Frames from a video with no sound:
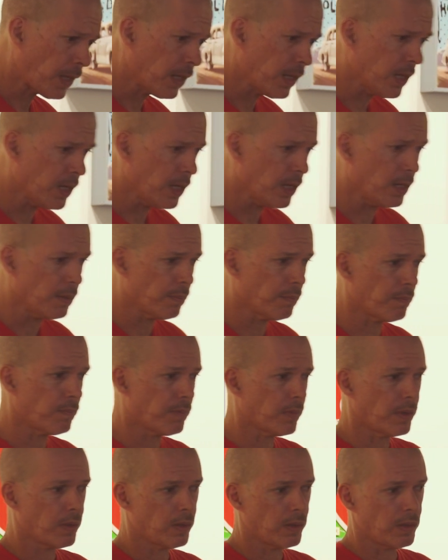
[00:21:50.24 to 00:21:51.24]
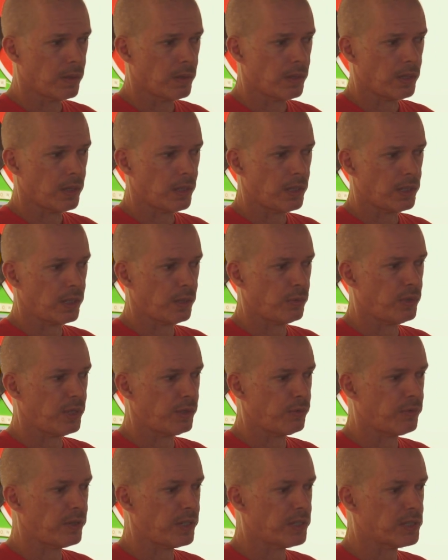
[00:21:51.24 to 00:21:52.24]
um, a
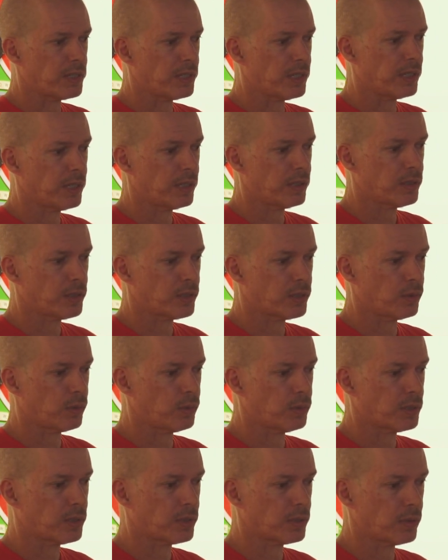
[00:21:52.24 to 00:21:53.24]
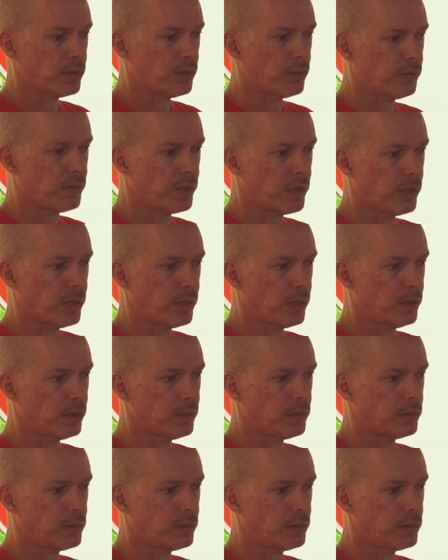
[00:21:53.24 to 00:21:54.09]
really fascinating source of uh,